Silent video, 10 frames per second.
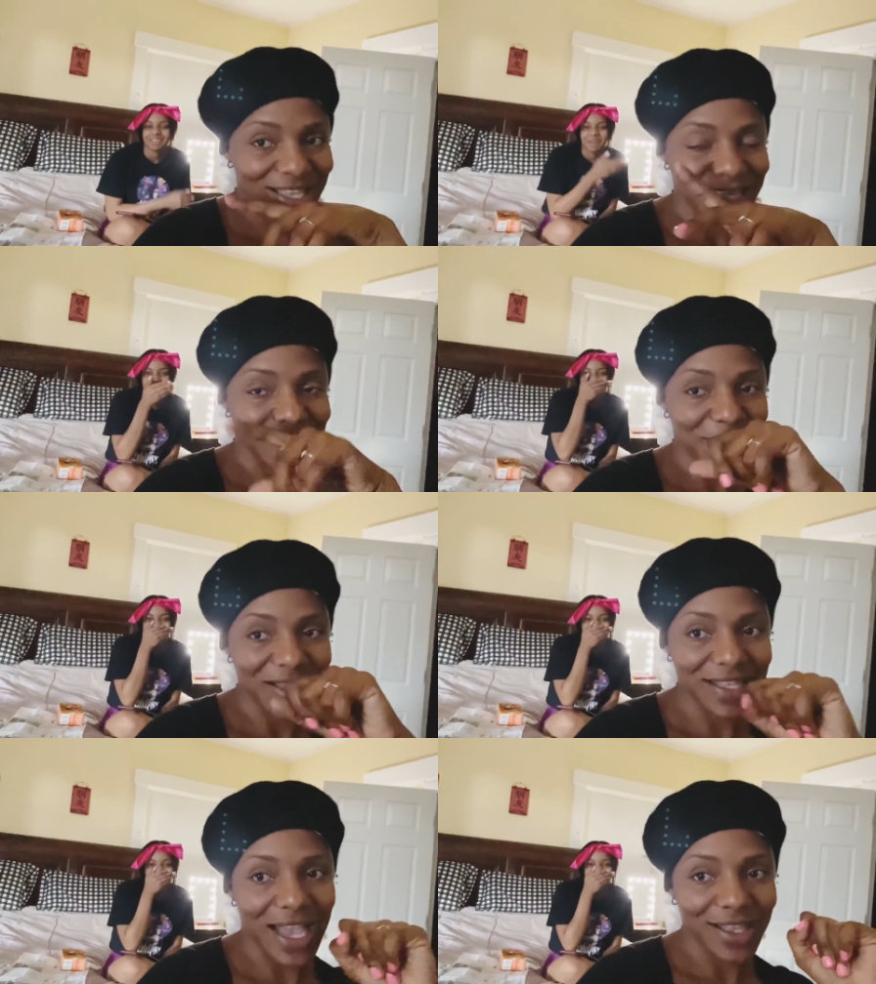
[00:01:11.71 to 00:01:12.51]
That's my
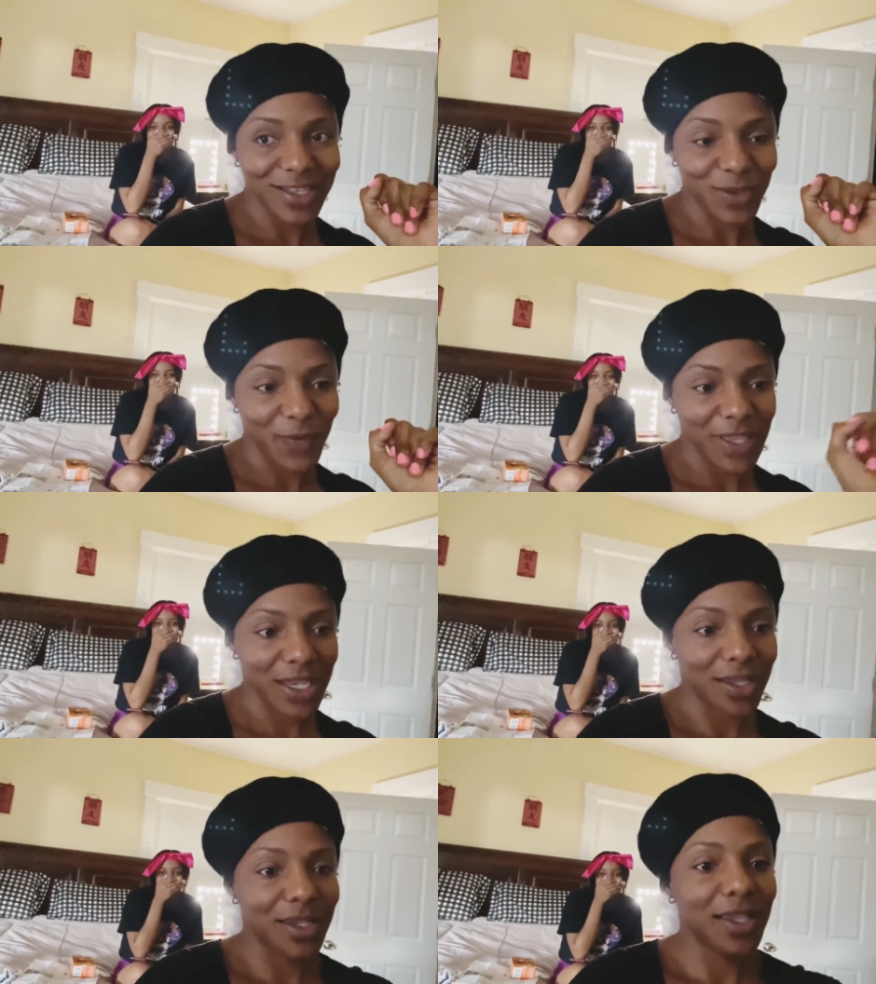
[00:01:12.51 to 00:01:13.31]
stylist over
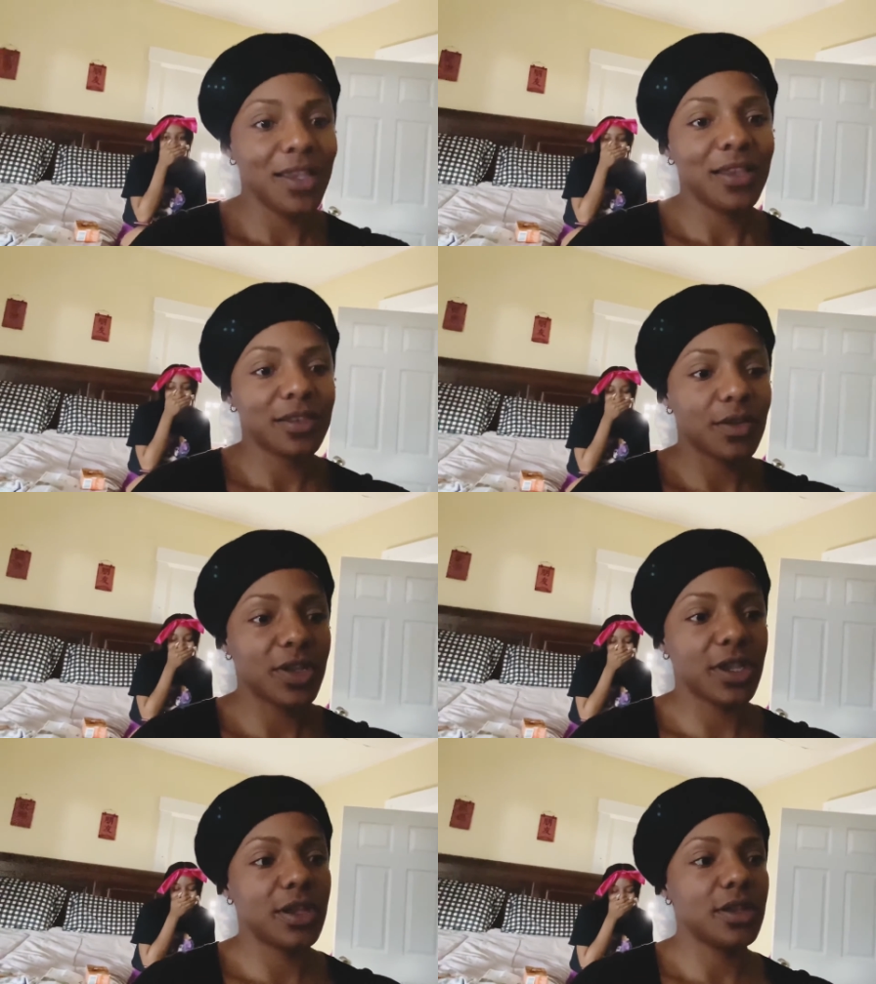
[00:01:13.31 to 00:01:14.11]
there. So
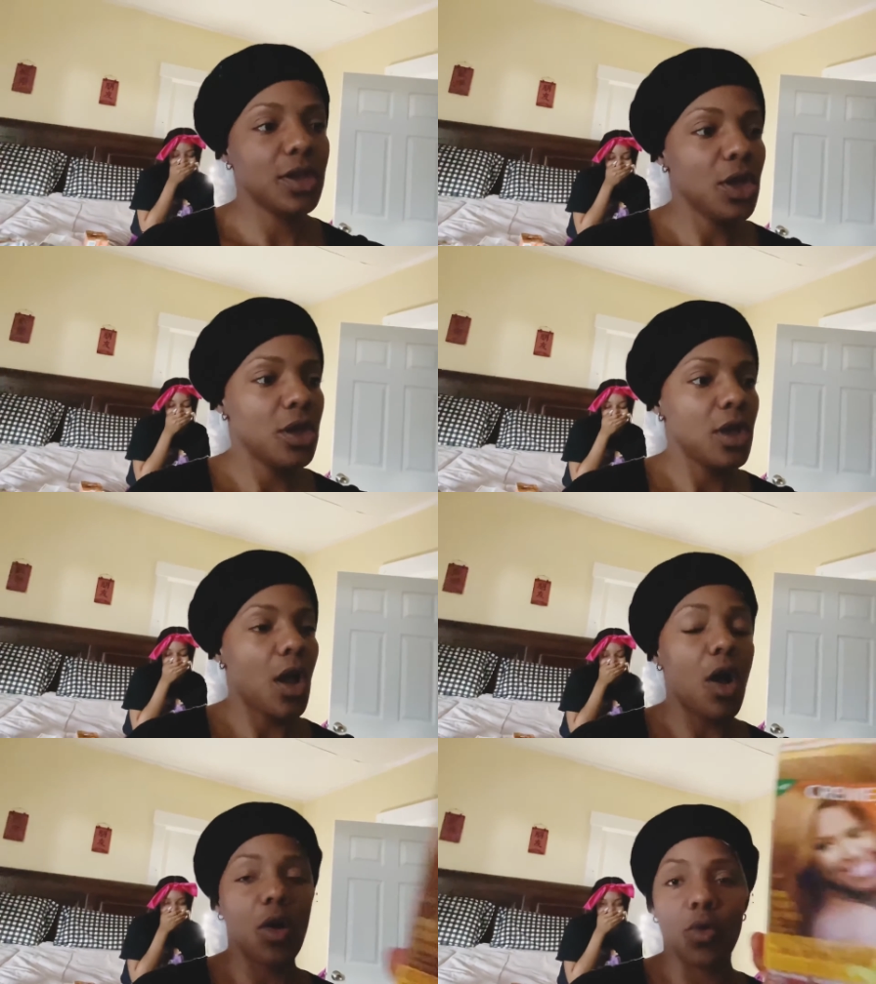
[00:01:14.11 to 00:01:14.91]
again,
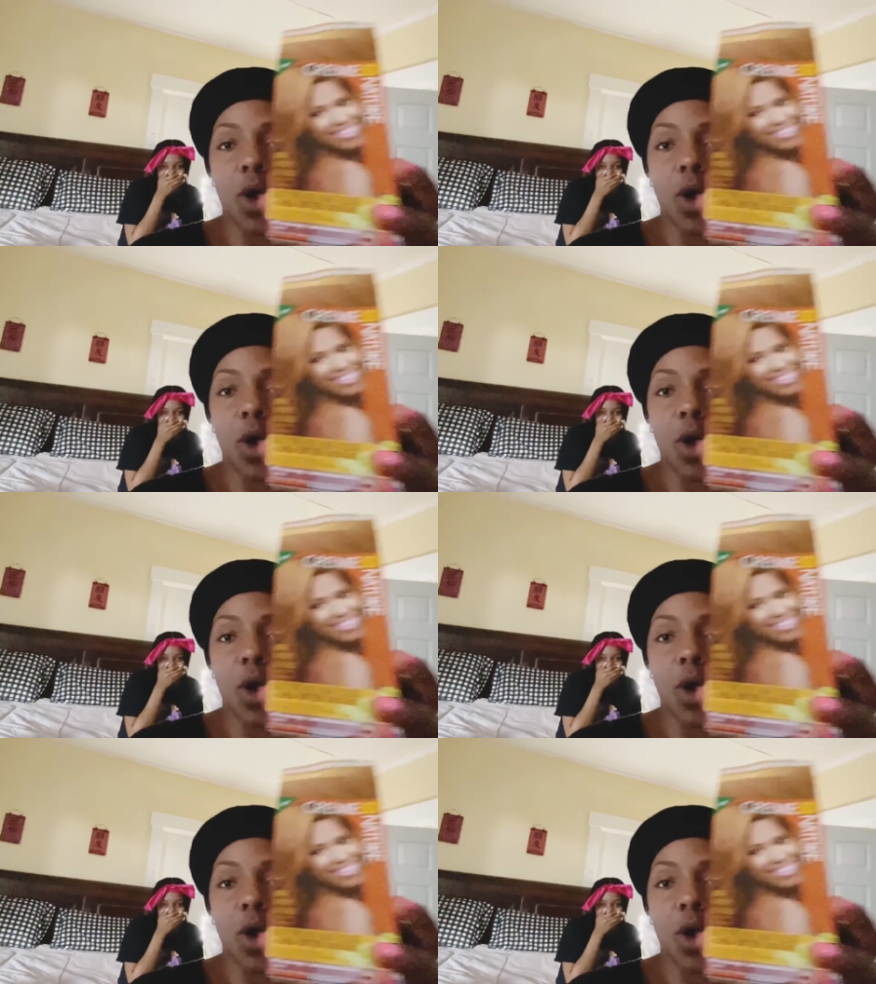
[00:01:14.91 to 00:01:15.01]
oh,